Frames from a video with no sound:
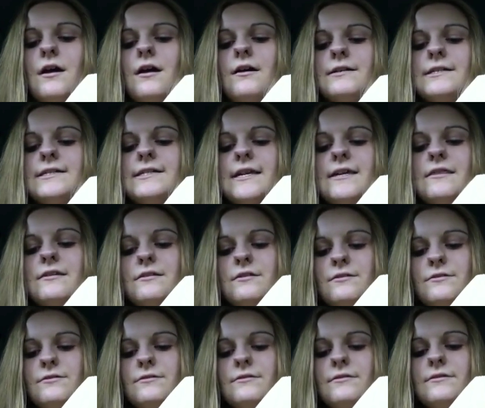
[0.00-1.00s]
I say that
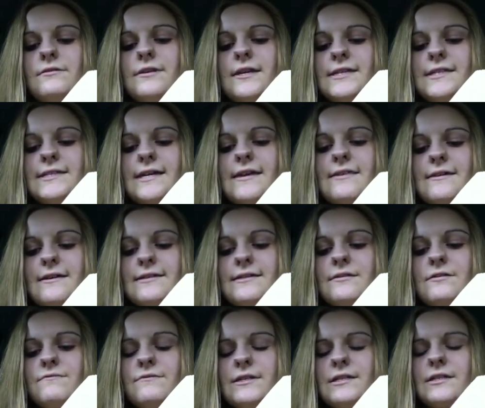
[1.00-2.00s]

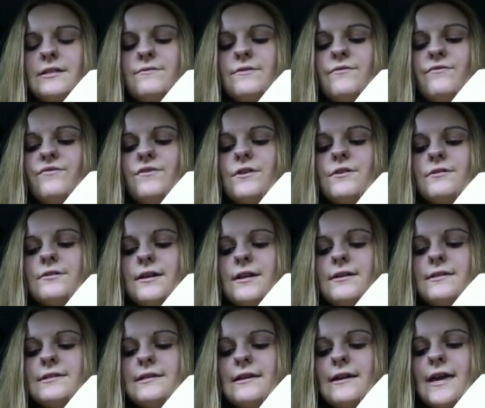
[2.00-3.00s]
at the risk of
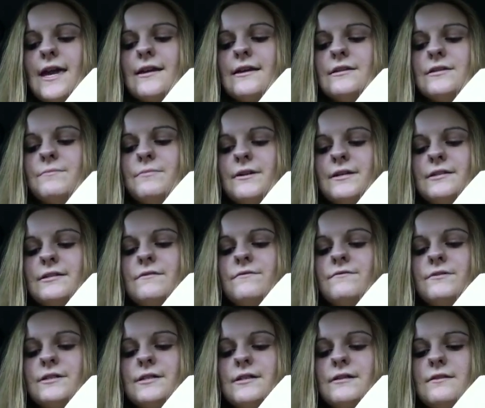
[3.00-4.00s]
infuriating any
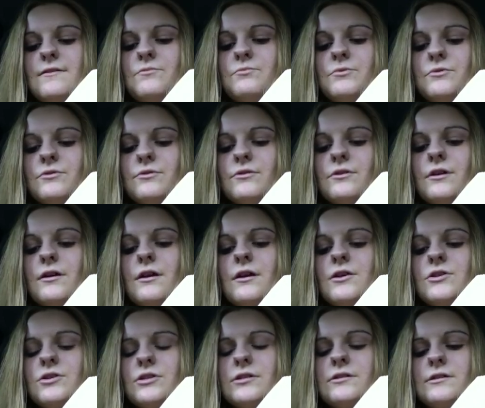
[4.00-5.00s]
depressive reading this book,
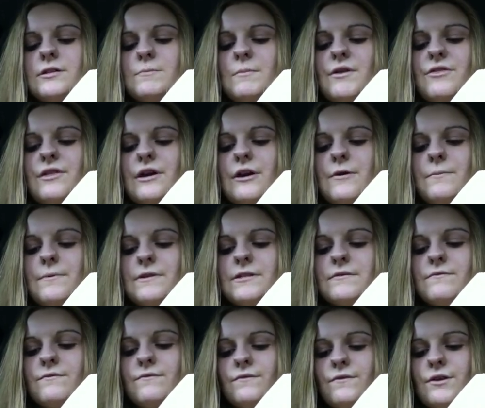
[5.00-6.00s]
just as my
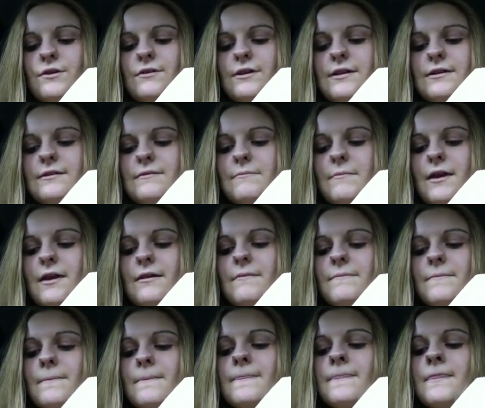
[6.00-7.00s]
therapist infuriated me.
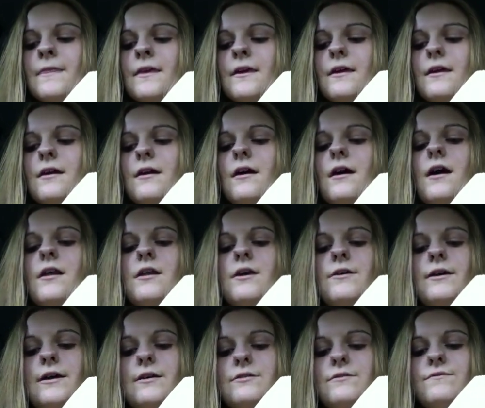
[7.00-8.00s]
I
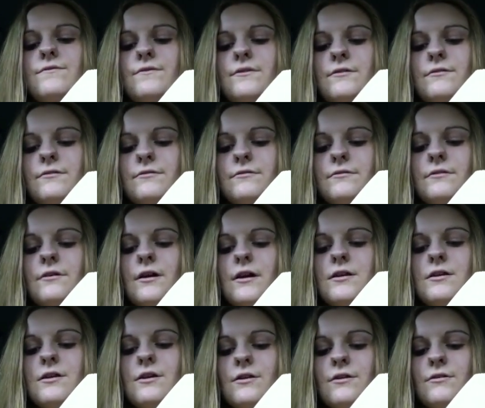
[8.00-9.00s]
know how you feel. I
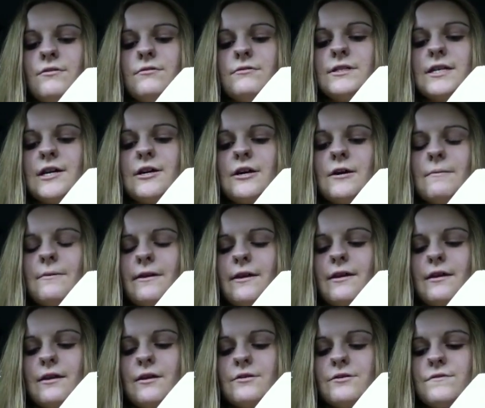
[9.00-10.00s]
know terribly
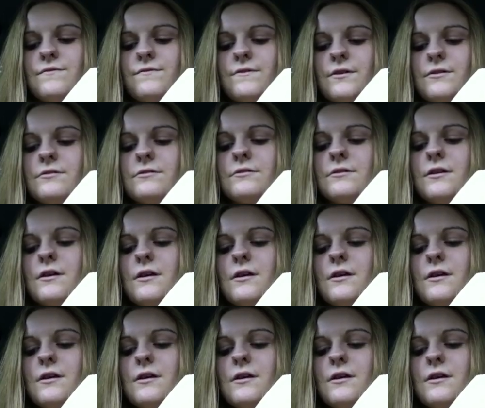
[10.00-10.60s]
how you feel.